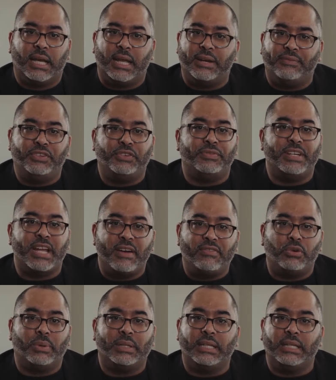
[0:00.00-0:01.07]
And if you've
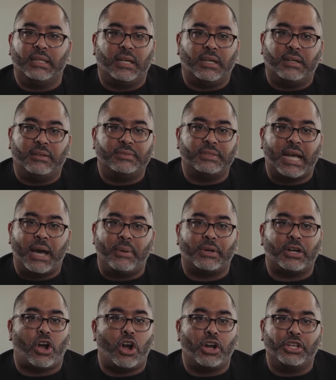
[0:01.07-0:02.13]
never really loved, I
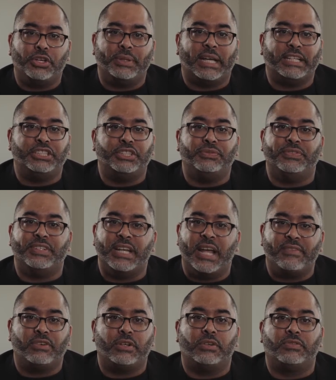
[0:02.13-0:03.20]
would argue that you've
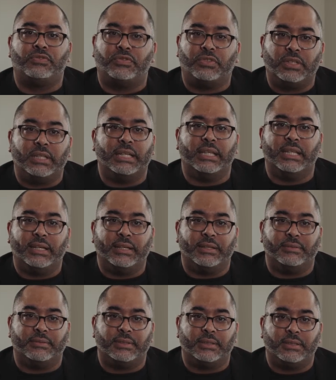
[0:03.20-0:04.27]
never fully
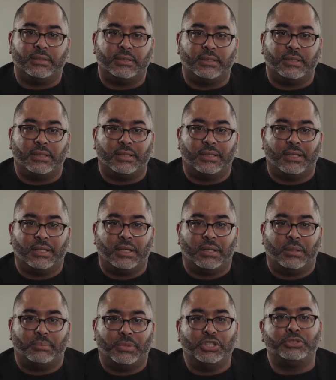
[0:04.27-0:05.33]
lived.
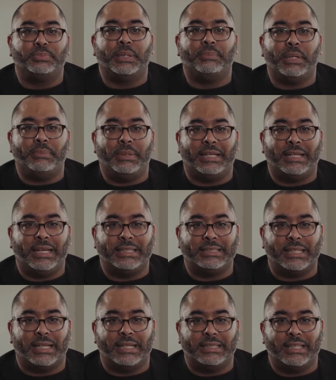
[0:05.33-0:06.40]
Bluesman B.B. King
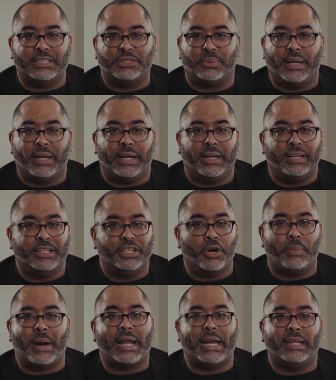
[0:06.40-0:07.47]
said it this way,
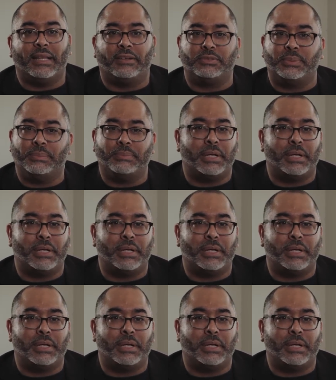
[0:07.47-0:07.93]
nobody loves me